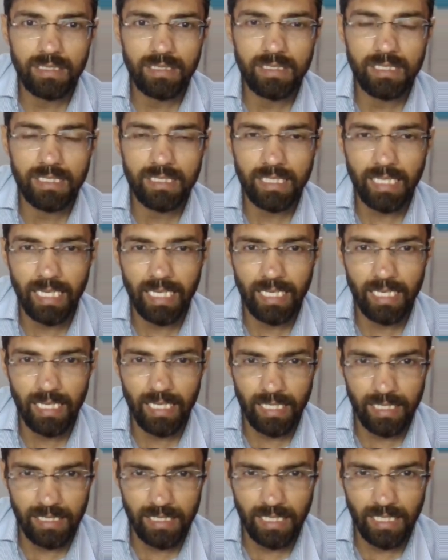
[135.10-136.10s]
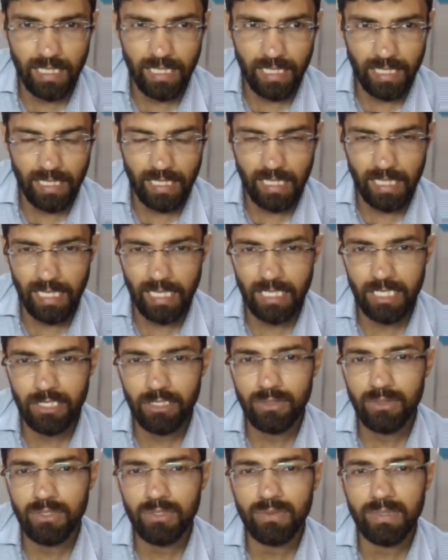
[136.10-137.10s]
this
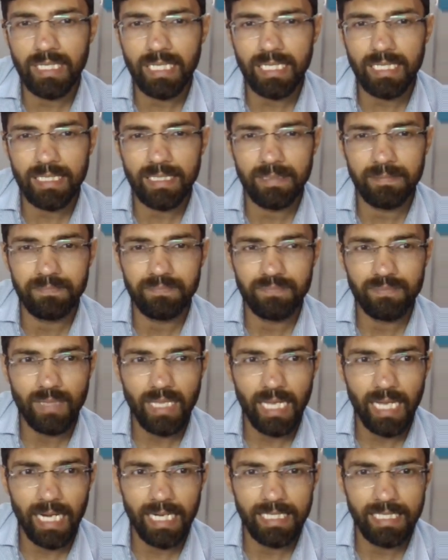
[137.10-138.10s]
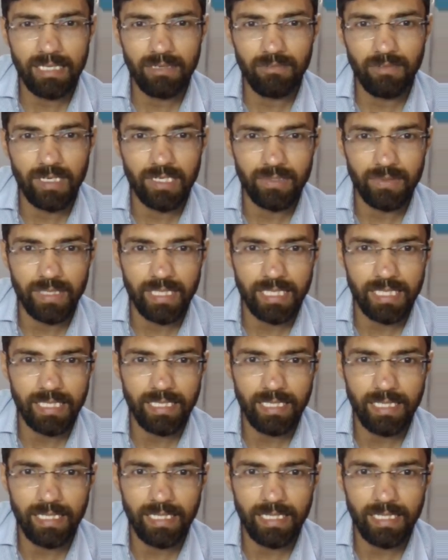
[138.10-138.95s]
2 unit and then 1 unit.